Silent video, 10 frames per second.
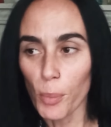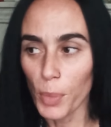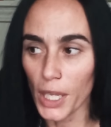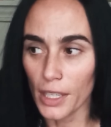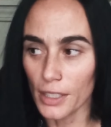
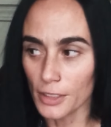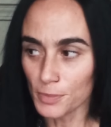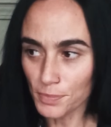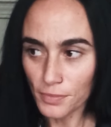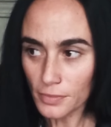But
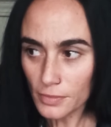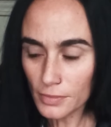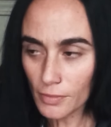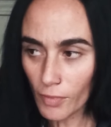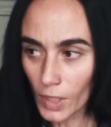
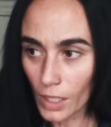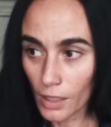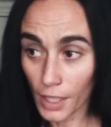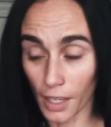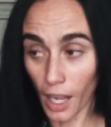like,